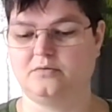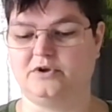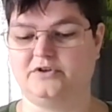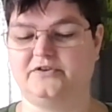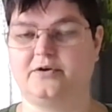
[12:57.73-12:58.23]

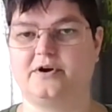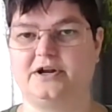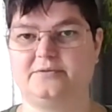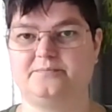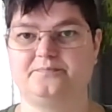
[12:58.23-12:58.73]
once
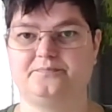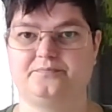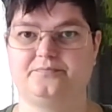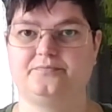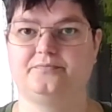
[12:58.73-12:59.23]
already.
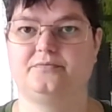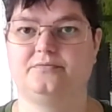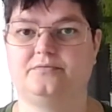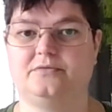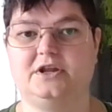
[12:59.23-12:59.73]

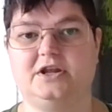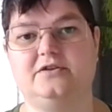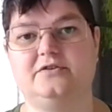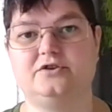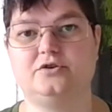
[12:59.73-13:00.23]

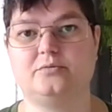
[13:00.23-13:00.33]
And